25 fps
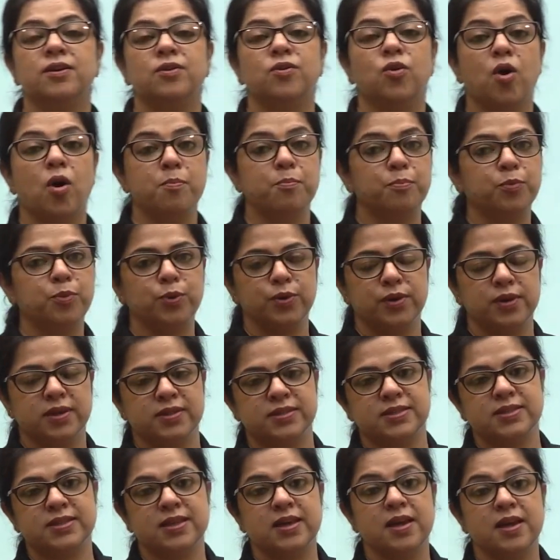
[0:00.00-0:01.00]

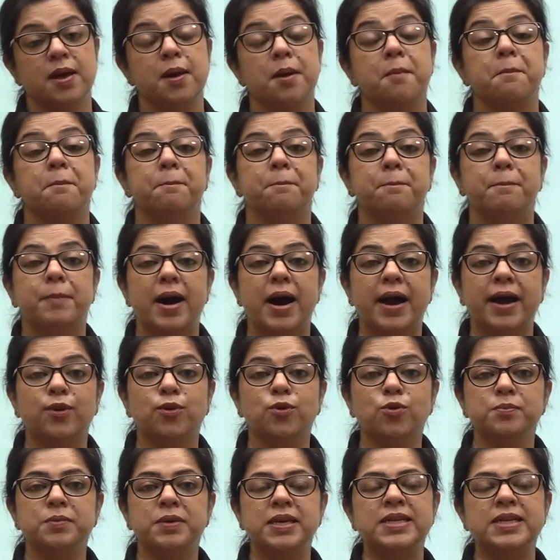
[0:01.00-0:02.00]
components.
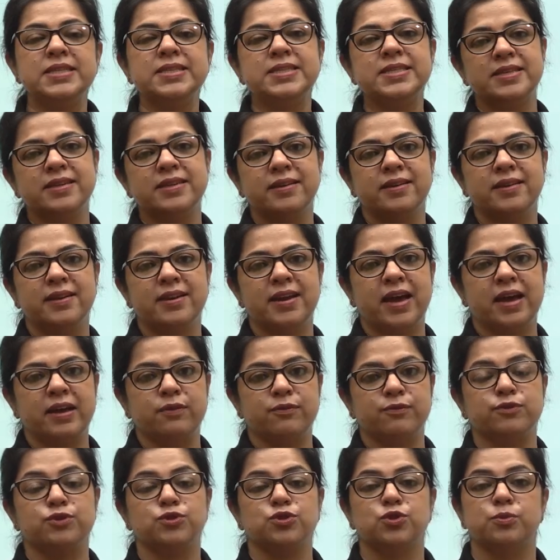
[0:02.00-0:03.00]
Bio means
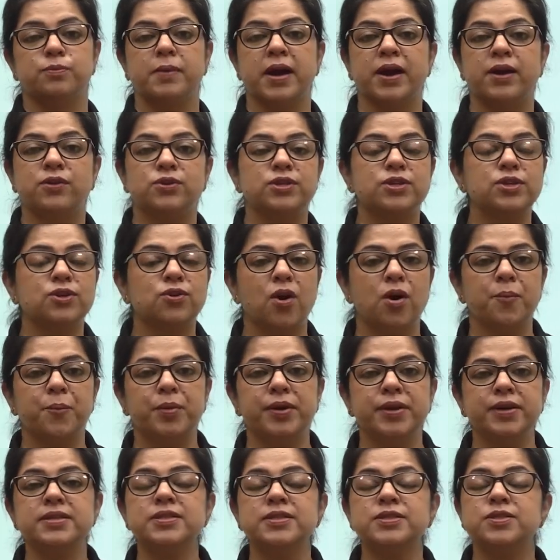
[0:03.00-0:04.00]
life. So biotic
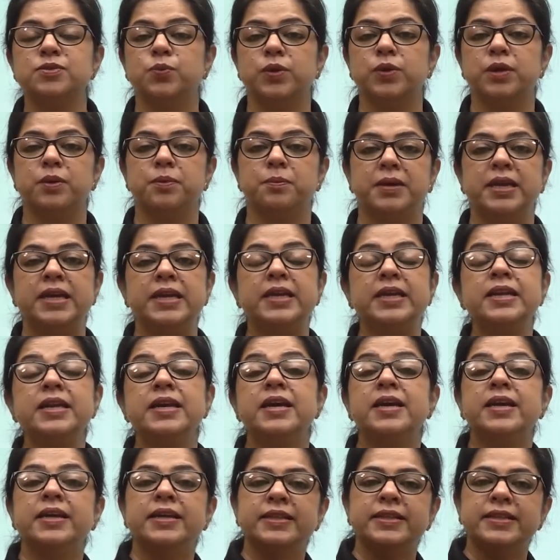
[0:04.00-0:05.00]
components will mean
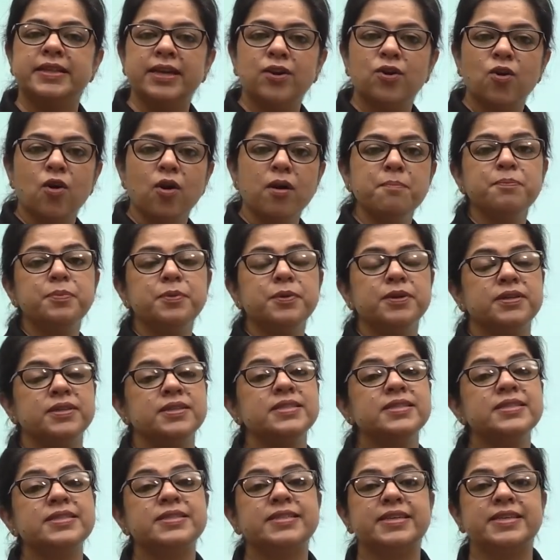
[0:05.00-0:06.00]
the
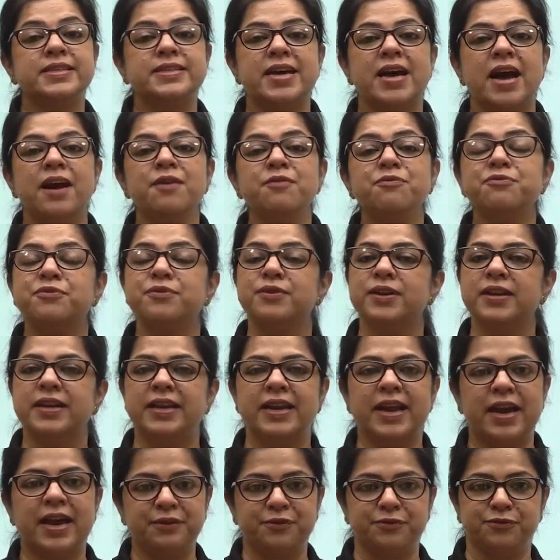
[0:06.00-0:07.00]
components that have
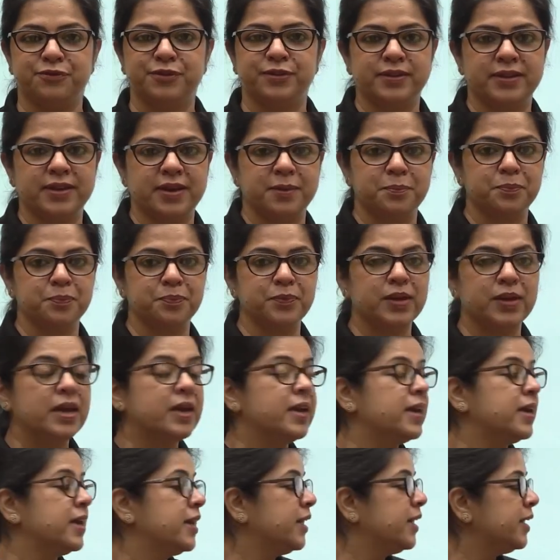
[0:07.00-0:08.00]
life in them.
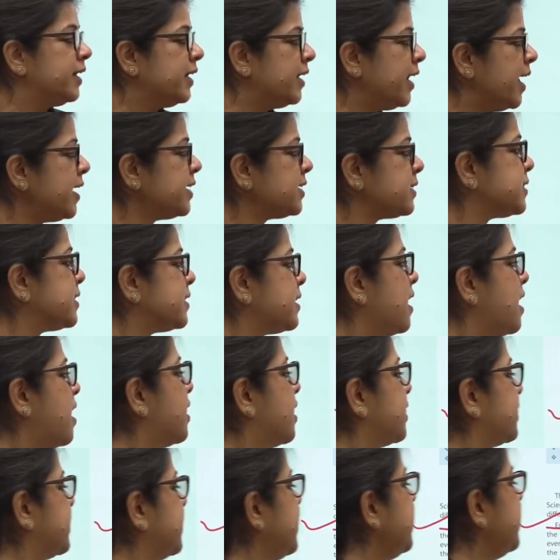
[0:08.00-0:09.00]
Next
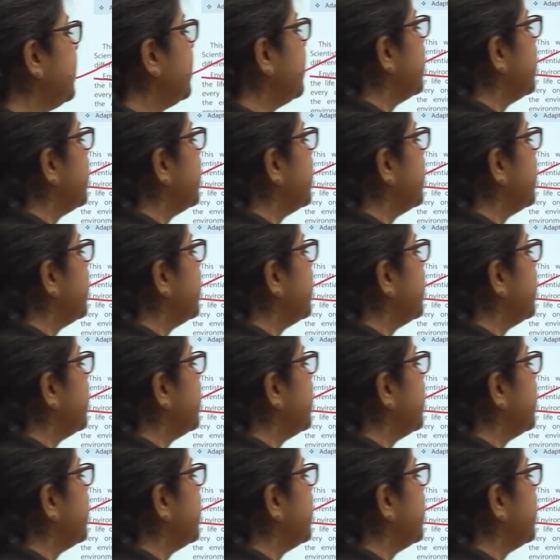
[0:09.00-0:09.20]
are the